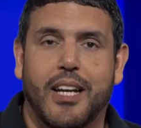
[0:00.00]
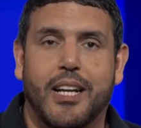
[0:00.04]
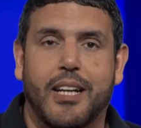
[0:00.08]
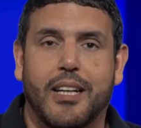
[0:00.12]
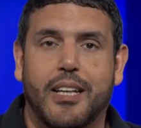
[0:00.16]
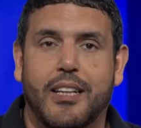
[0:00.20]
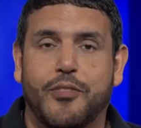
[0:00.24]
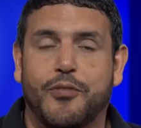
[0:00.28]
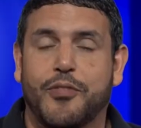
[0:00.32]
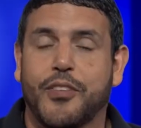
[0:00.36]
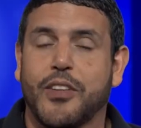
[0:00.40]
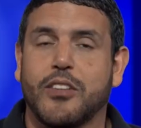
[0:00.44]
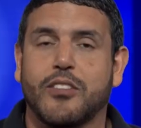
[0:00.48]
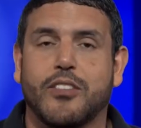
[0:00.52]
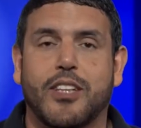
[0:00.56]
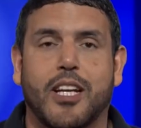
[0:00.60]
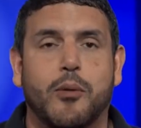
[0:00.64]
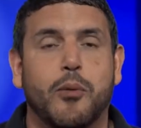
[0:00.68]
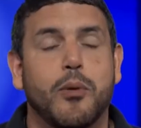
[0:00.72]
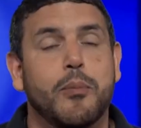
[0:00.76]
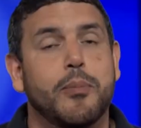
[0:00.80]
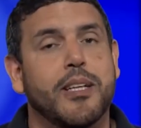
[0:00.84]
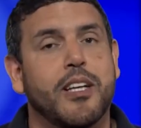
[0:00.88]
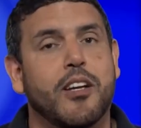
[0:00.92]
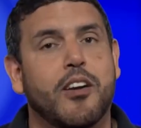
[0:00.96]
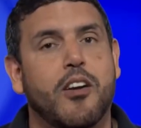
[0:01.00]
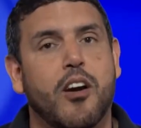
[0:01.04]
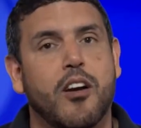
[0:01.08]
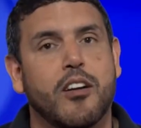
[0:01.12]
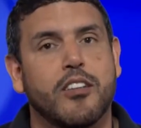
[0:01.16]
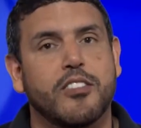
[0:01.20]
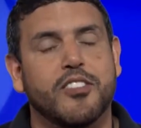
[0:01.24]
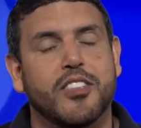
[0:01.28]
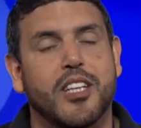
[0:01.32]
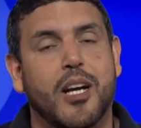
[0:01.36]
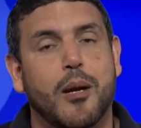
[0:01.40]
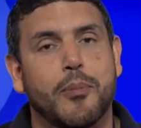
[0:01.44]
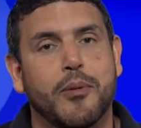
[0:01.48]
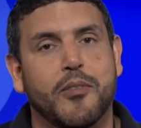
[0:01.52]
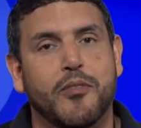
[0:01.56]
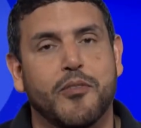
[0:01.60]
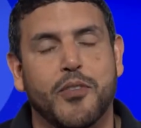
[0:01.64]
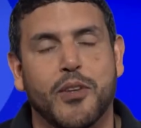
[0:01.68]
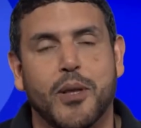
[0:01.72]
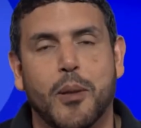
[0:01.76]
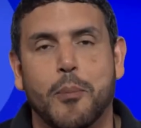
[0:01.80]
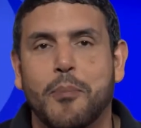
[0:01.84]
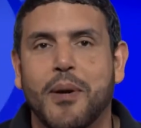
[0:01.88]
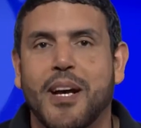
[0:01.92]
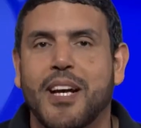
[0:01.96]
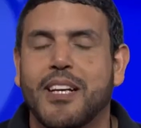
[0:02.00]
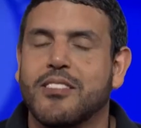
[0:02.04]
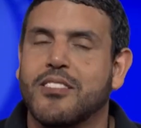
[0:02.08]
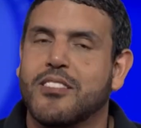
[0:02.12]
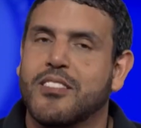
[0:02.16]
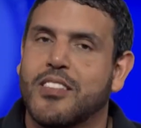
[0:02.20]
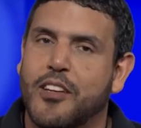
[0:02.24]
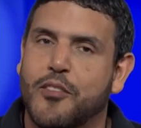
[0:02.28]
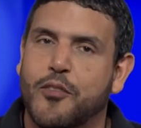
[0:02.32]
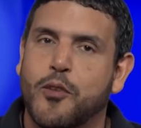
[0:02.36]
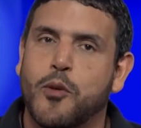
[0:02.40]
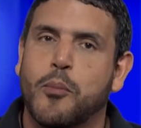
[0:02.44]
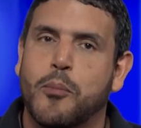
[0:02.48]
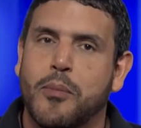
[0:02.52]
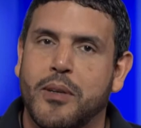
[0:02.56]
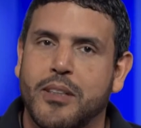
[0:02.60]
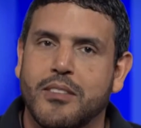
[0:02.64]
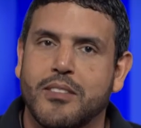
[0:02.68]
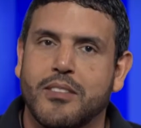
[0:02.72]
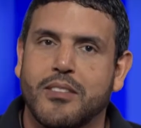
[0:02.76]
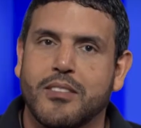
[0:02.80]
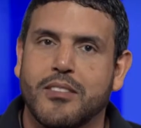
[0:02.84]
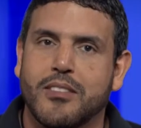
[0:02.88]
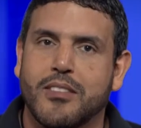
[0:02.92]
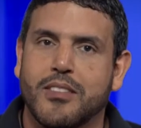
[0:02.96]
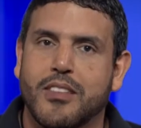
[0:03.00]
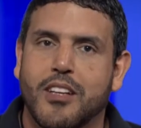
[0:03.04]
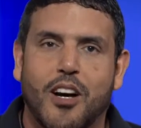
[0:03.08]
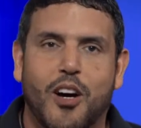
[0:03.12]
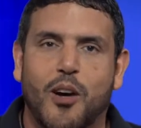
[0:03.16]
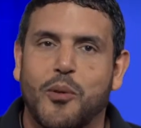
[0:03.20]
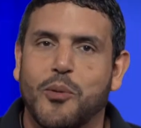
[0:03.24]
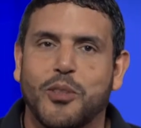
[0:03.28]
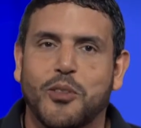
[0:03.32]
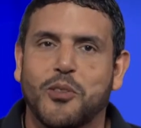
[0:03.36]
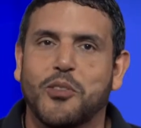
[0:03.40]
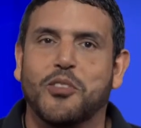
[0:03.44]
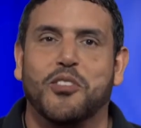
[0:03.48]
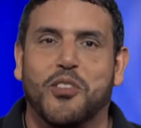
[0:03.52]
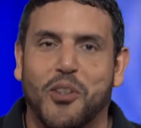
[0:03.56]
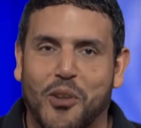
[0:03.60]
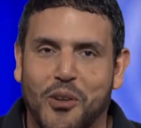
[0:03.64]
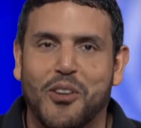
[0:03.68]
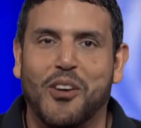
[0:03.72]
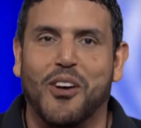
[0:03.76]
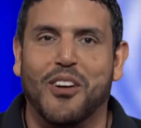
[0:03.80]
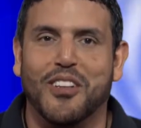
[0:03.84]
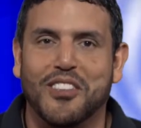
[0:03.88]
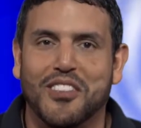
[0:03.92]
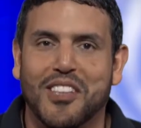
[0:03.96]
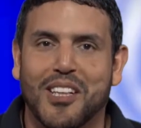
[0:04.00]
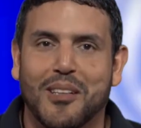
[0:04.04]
And it feels like we've been car shopping for the past several months. All we did is go car